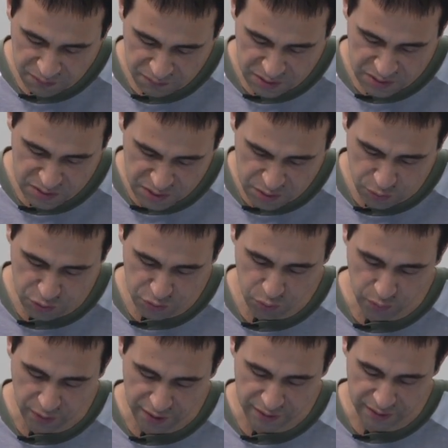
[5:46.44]
V0
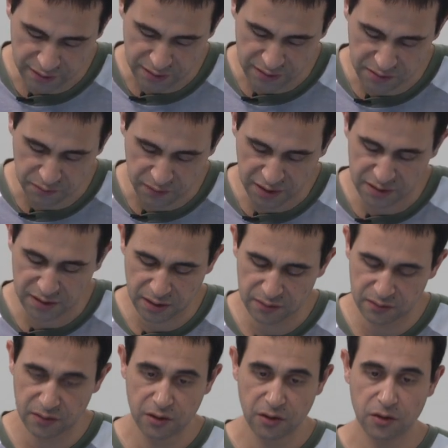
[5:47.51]
squared and then divide that